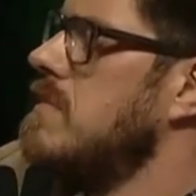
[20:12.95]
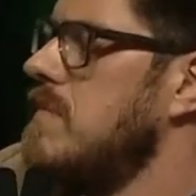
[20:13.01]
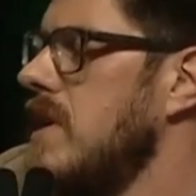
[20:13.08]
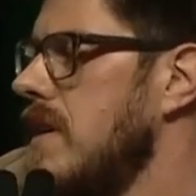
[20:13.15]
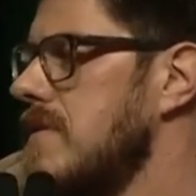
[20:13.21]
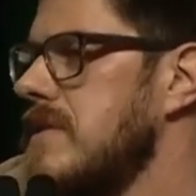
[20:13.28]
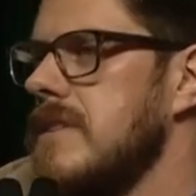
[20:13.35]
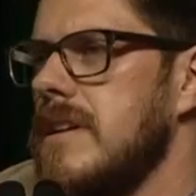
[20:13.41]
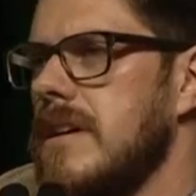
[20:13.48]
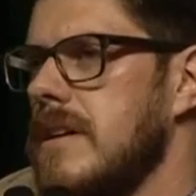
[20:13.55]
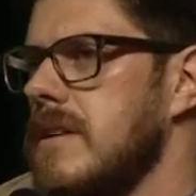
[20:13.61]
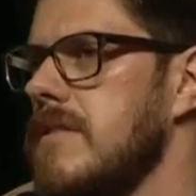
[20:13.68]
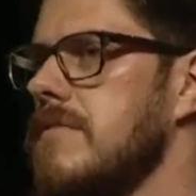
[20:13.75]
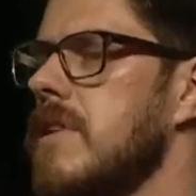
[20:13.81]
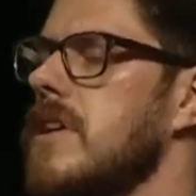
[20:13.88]
and PFC
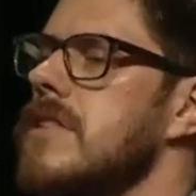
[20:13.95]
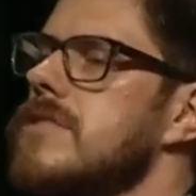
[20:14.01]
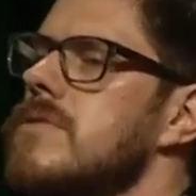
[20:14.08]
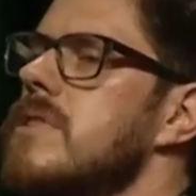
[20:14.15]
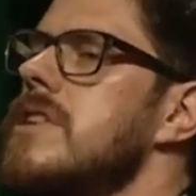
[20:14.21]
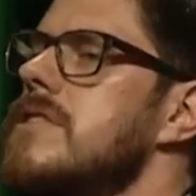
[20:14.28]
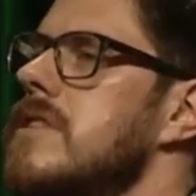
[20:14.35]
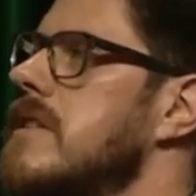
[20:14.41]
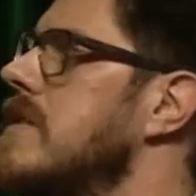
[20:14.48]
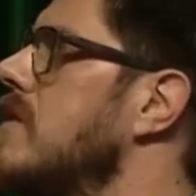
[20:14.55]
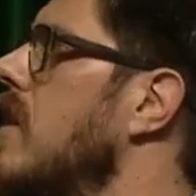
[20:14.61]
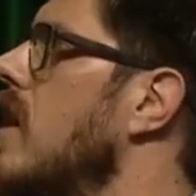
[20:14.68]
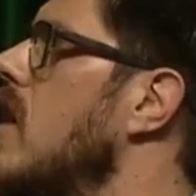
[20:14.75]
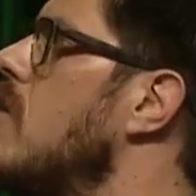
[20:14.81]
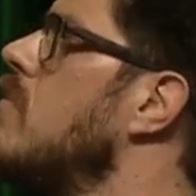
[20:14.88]
in various regions,
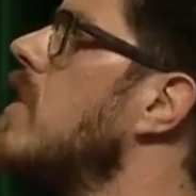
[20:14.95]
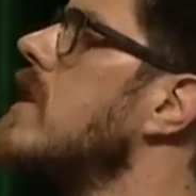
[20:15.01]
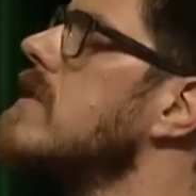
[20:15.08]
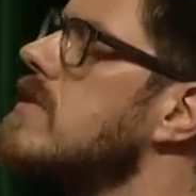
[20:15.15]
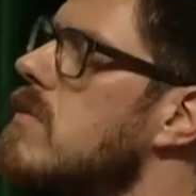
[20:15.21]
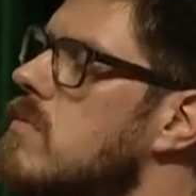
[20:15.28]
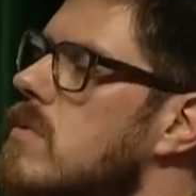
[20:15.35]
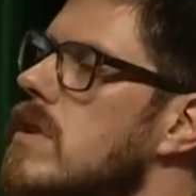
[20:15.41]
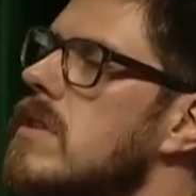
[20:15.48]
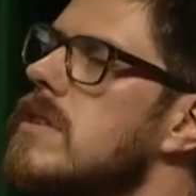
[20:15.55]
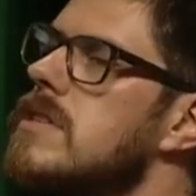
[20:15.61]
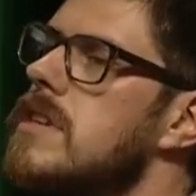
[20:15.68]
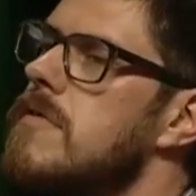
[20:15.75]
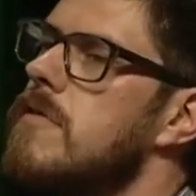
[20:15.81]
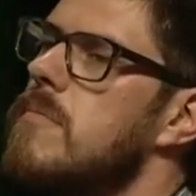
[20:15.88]
but it's a
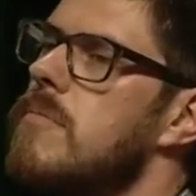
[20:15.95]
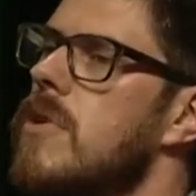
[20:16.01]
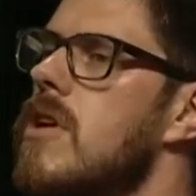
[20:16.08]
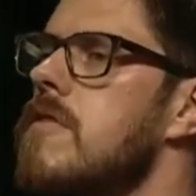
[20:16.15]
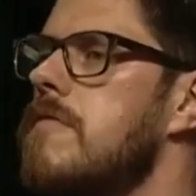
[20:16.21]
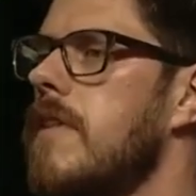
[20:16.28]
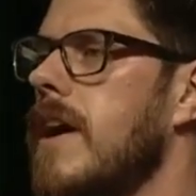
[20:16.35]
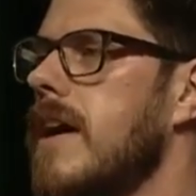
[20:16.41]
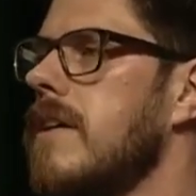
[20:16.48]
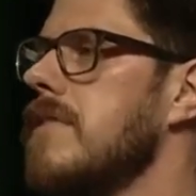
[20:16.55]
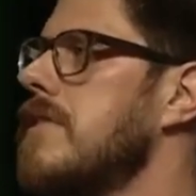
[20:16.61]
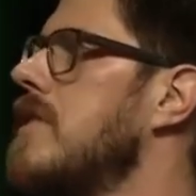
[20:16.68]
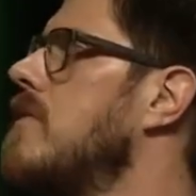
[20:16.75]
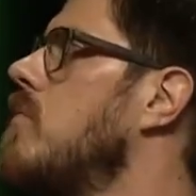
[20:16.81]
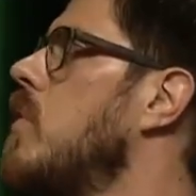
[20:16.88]
really different profile
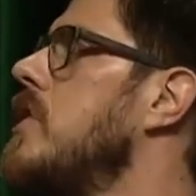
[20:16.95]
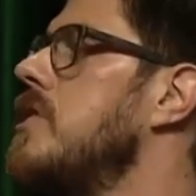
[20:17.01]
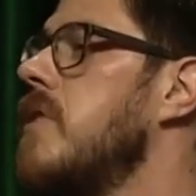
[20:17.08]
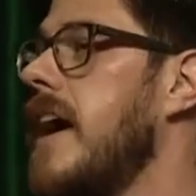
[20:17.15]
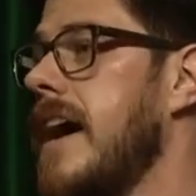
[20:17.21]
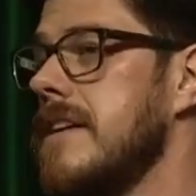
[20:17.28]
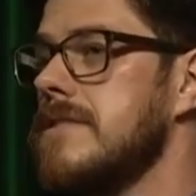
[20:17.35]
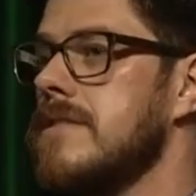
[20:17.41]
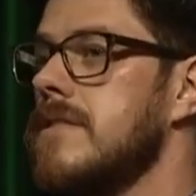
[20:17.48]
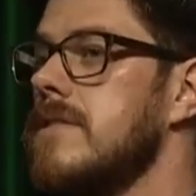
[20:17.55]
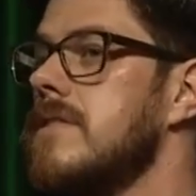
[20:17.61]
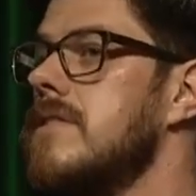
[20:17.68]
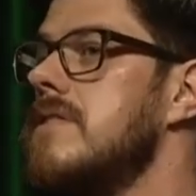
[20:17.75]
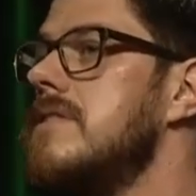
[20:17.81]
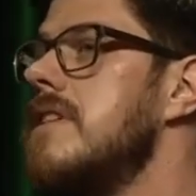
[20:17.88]
than when you ask
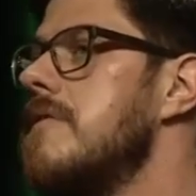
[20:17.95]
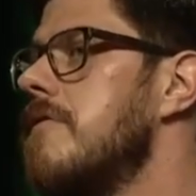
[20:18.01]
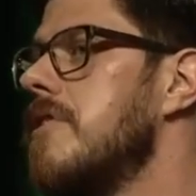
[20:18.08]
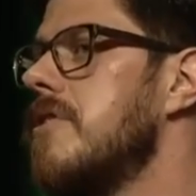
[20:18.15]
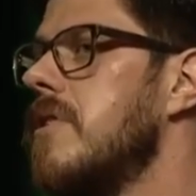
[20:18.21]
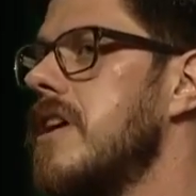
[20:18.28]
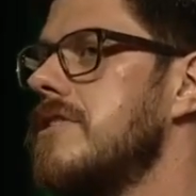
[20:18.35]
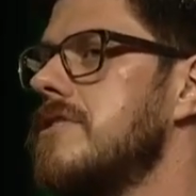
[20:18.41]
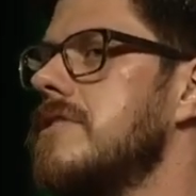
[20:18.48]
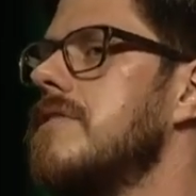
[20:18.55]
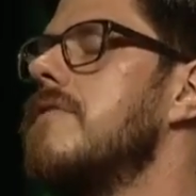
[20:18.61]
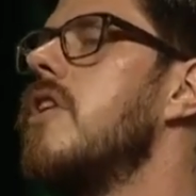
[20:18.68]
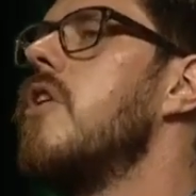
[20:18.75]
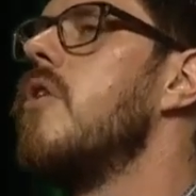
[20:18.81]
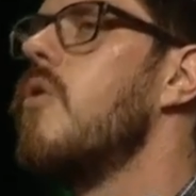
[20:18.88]
the different question
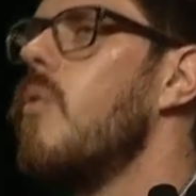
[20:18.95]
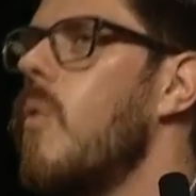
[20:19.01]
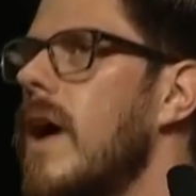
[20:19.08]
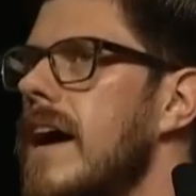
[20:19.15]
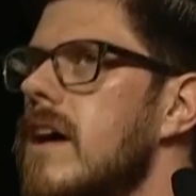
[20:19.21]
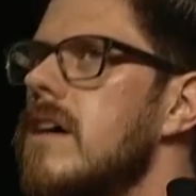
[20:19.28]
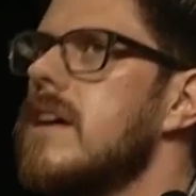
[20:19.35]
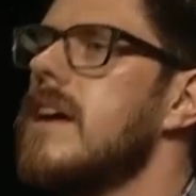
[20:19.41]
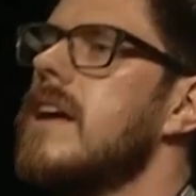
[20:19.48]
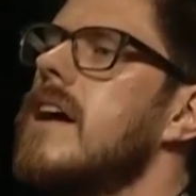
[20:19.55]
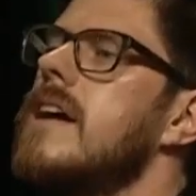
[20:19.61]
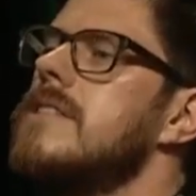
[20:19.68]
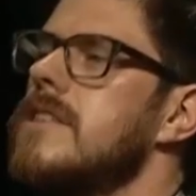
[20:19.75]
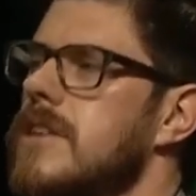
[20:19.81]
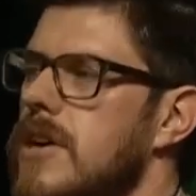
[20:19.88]
of where can
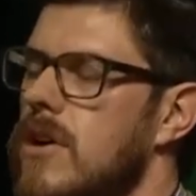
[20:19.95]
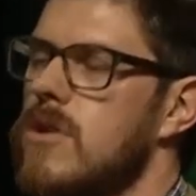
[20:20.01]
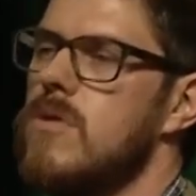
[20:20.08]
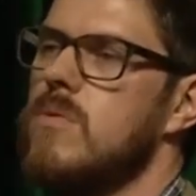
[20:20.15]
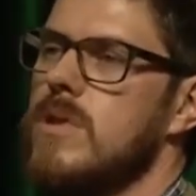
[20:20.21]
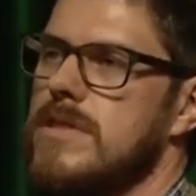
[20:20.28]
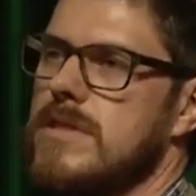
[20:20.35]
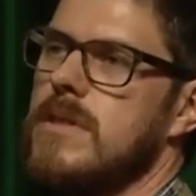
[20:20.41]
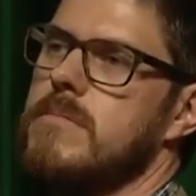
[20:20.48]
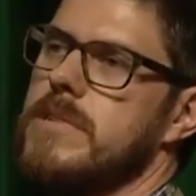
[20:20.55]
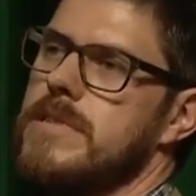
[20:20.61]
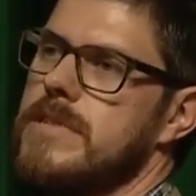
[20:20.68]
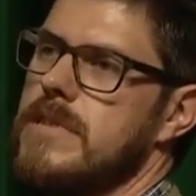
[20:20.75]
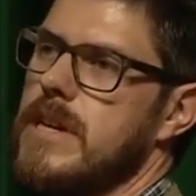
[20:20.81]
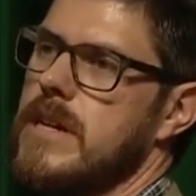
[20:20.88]
I decode what
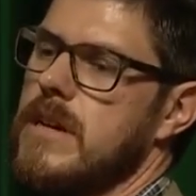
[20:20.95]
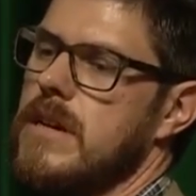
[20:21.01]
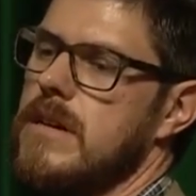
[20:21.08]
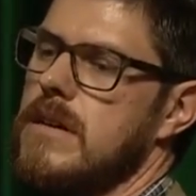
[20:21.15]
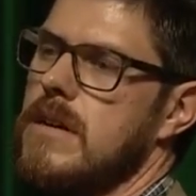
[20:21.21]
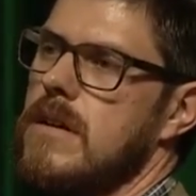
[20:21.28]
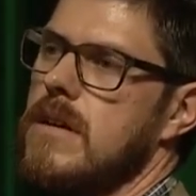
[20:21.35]
someone's thinking.